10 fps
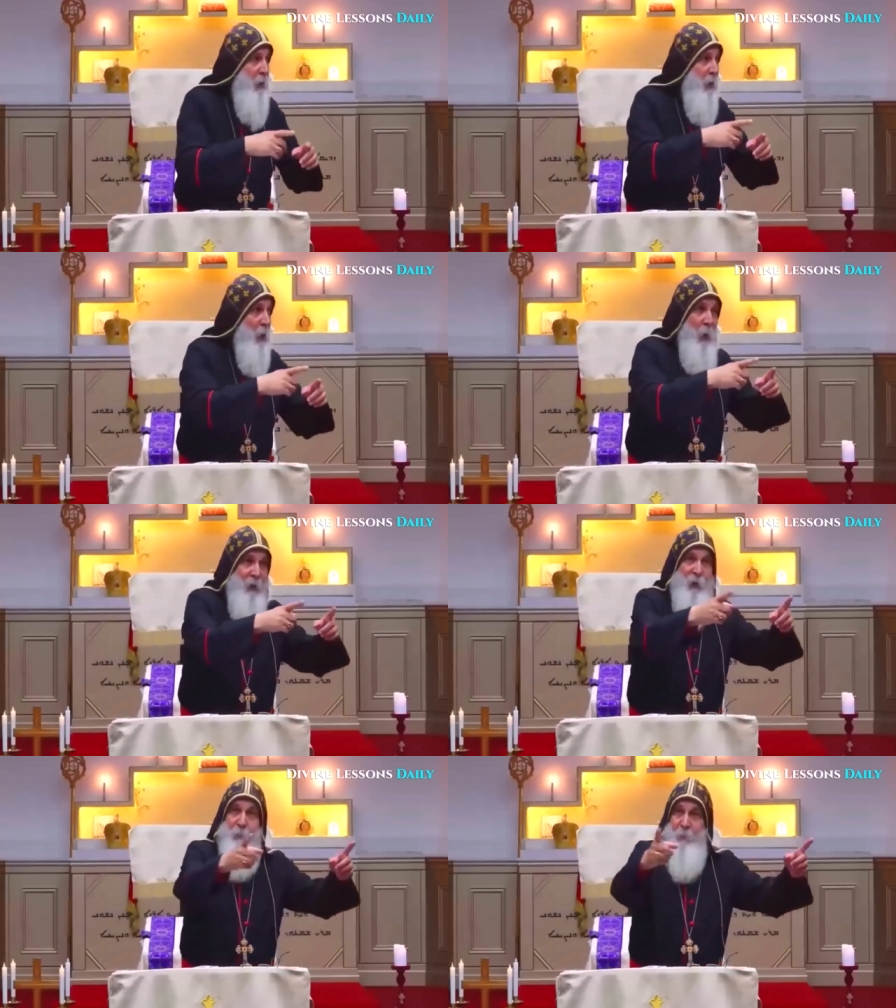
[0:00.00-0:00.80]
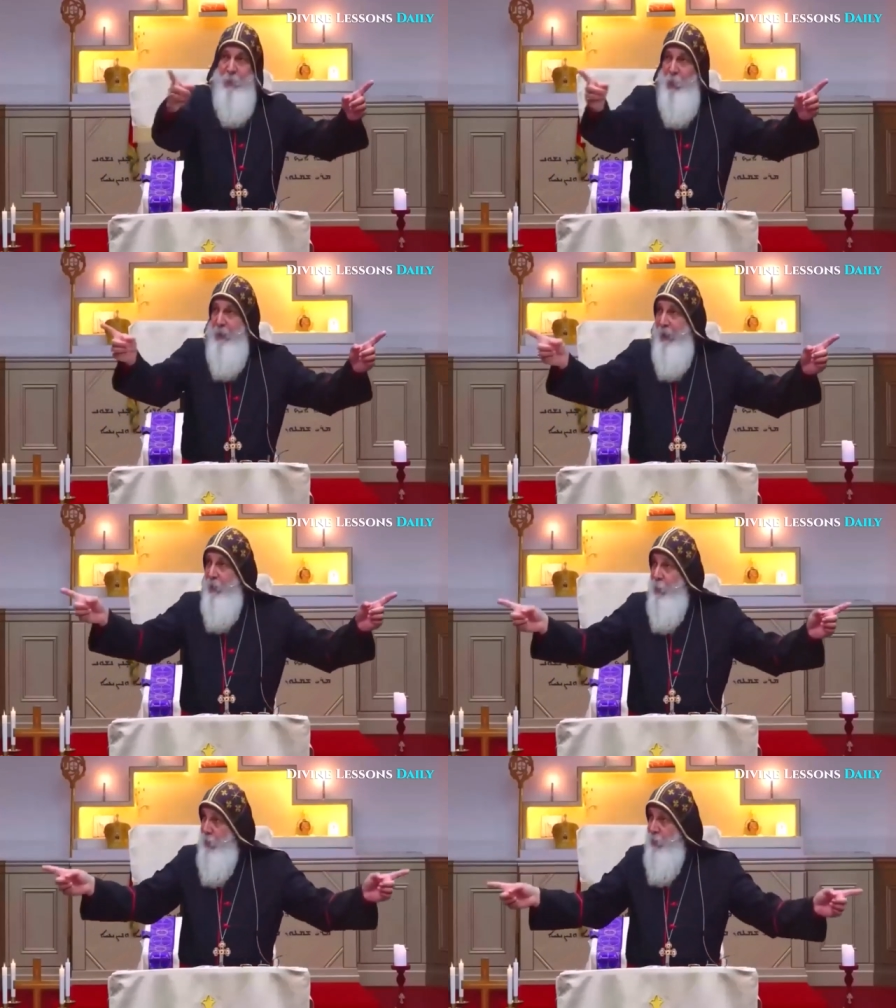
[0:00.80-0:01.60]
He wants
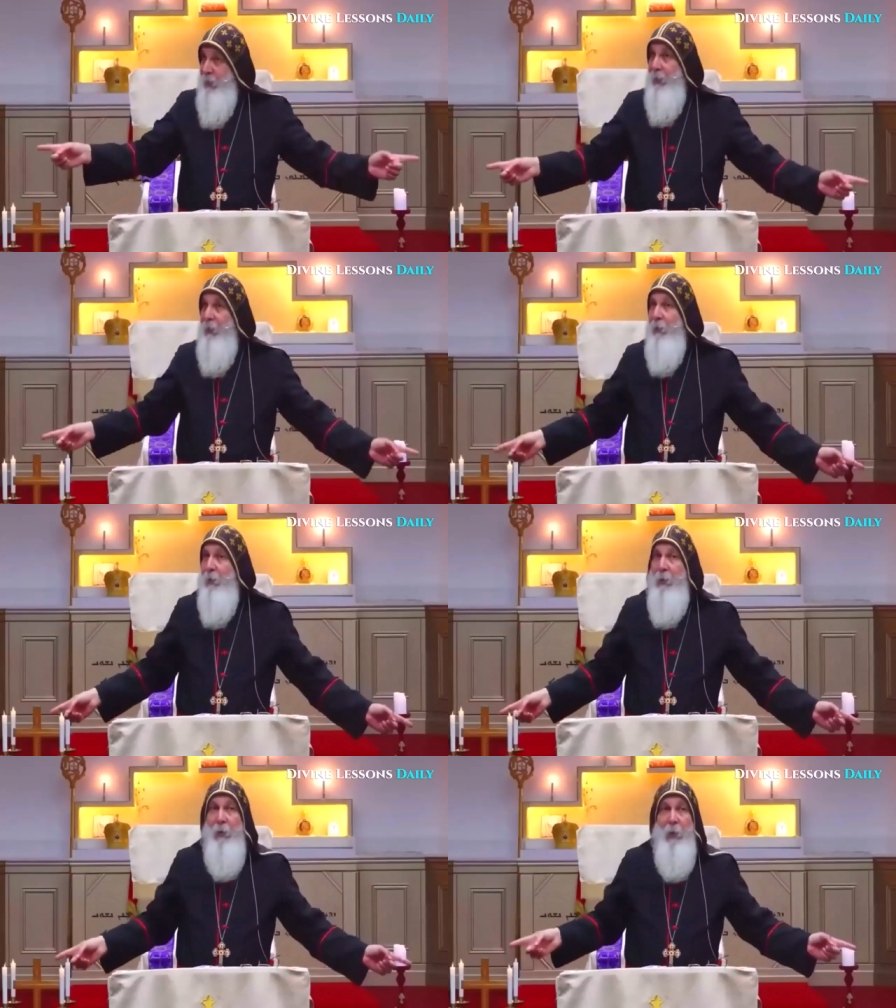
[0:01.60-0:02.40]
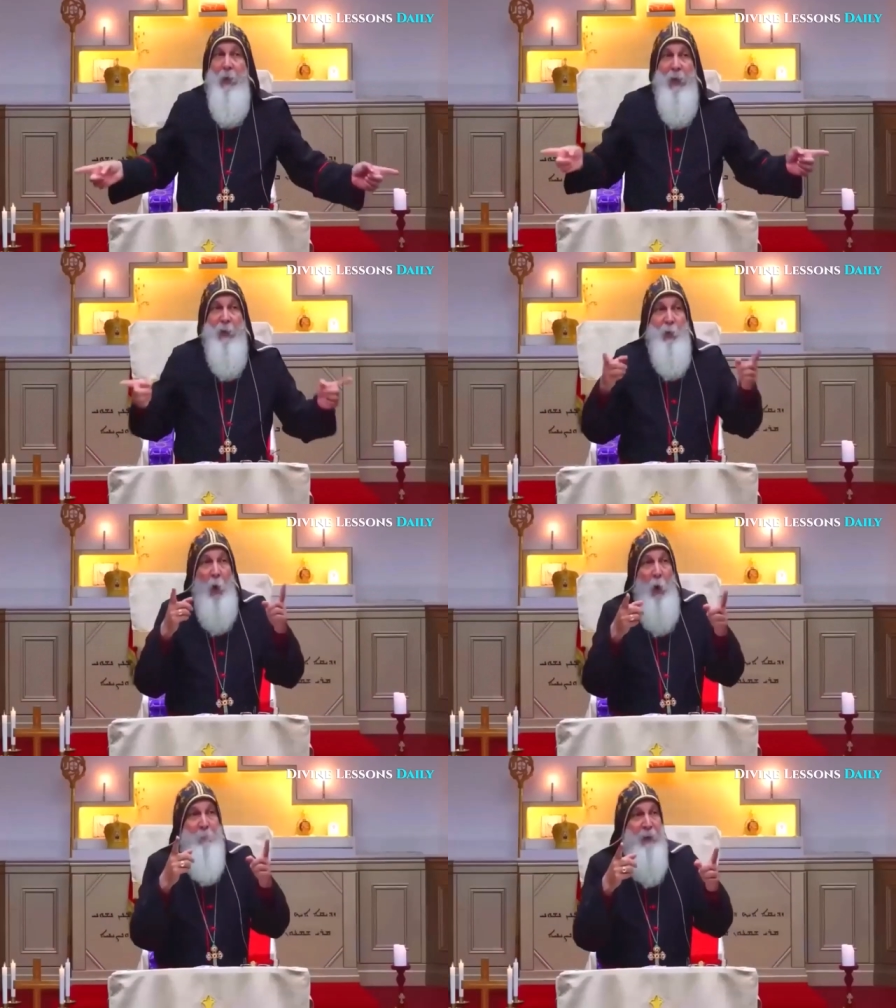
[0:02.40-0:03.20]
humanity to see. He's
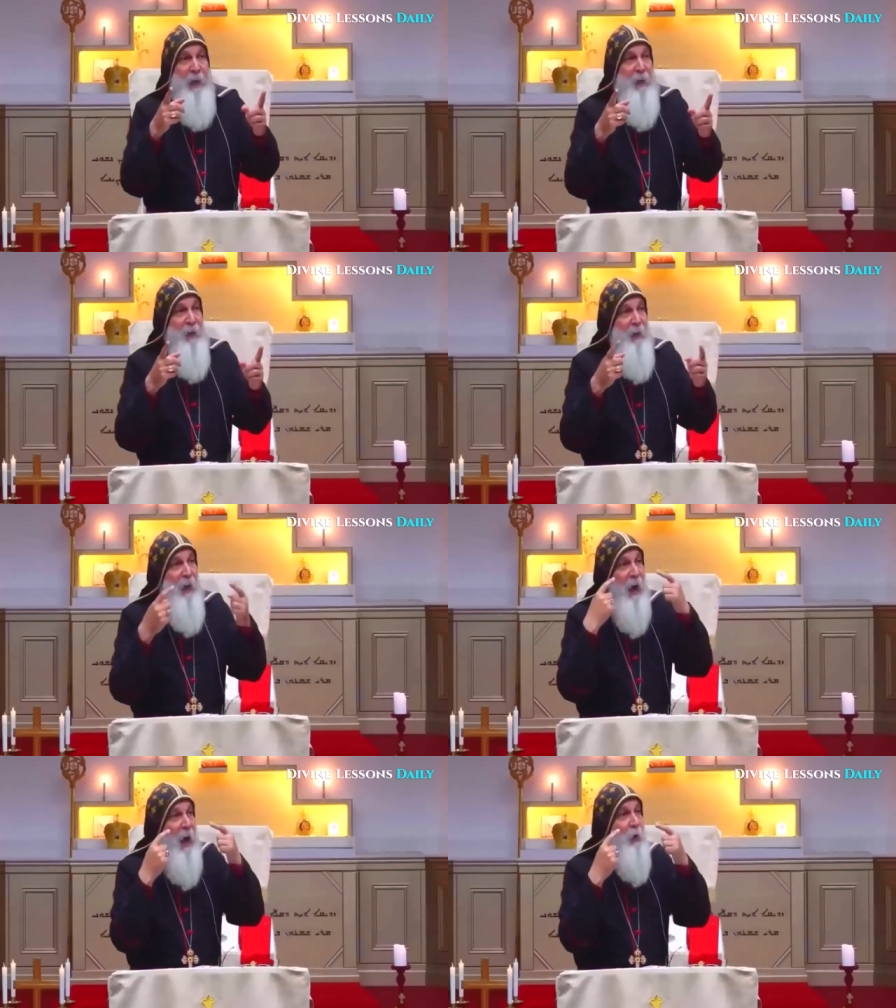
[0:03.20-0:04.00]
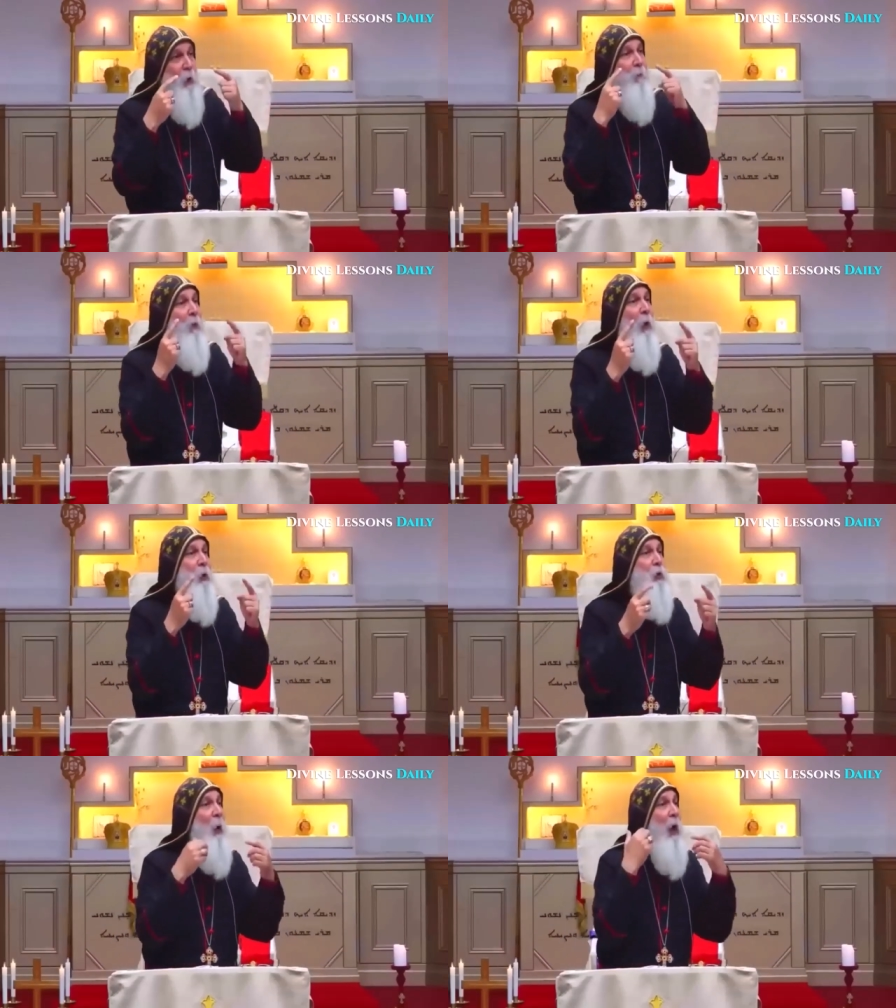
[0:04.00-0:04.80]
opening the eyes of
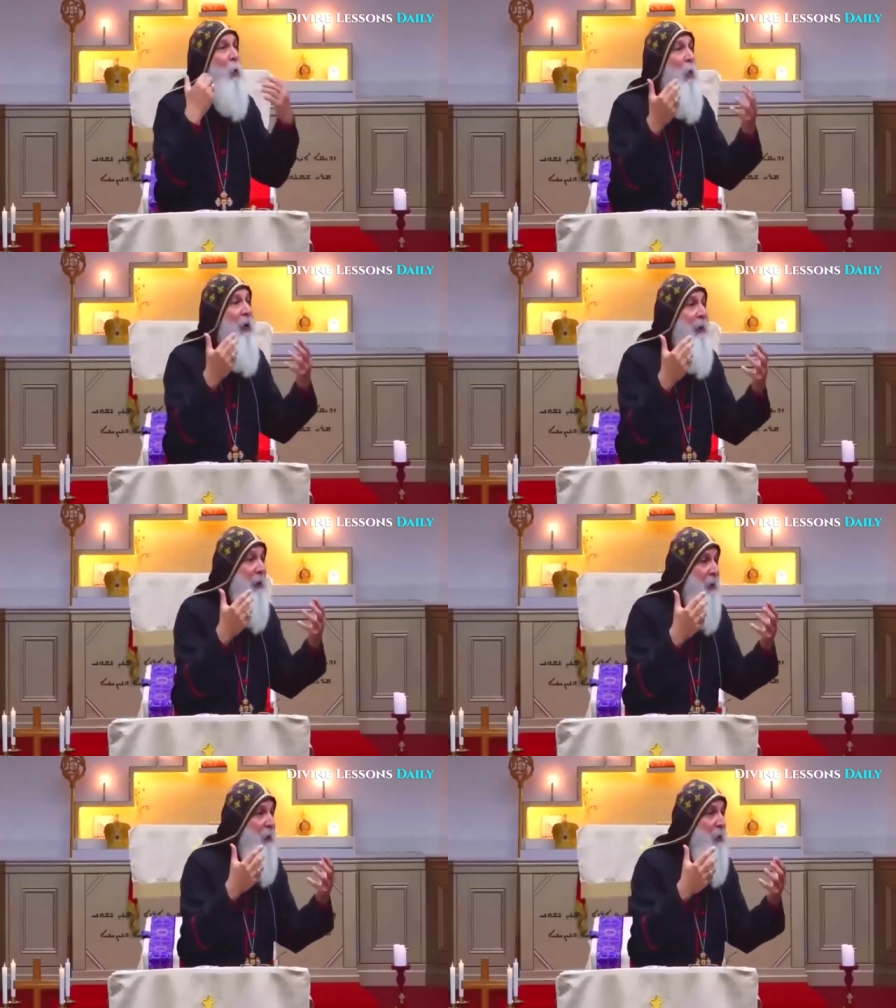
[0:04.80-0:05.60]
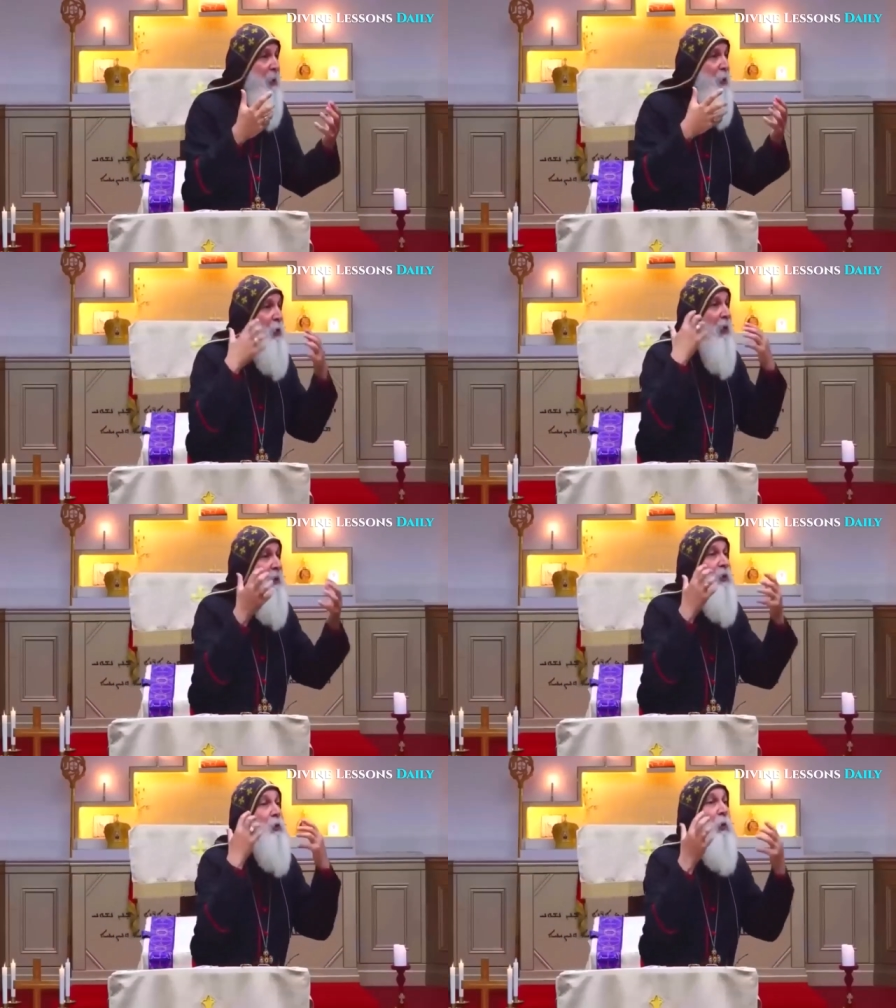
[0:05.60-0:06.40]
those who are willing to
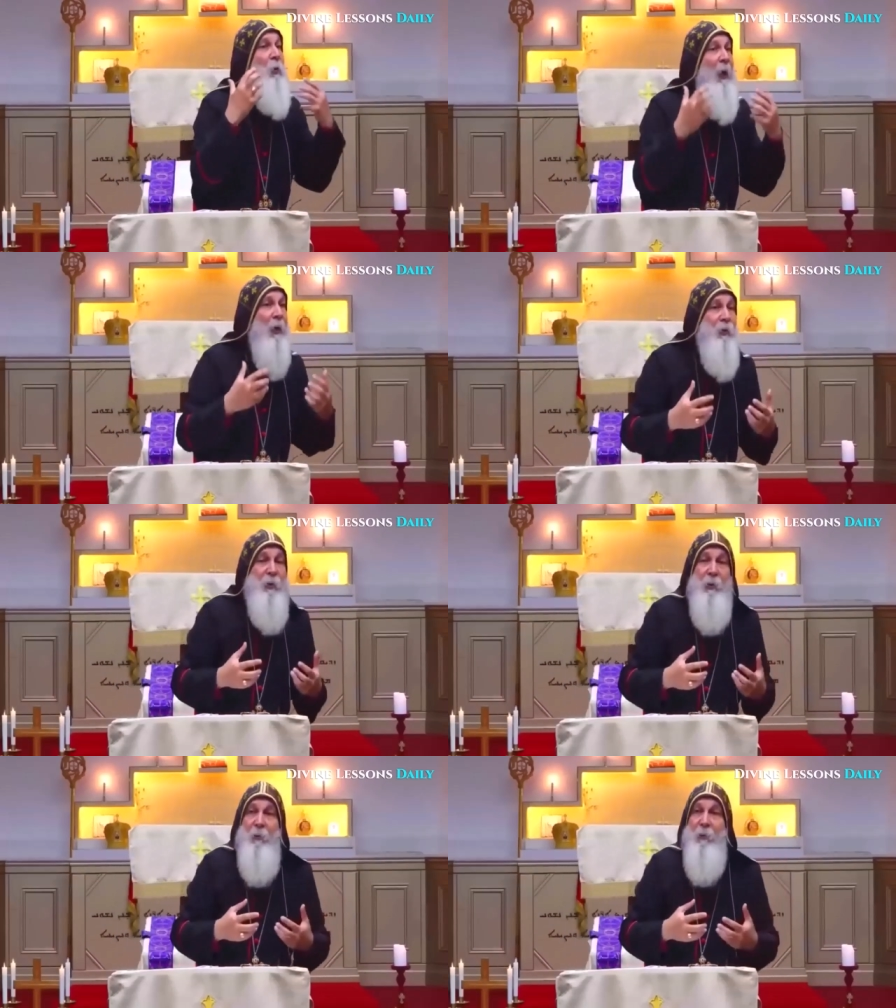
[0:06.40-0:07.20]
listen to Christ.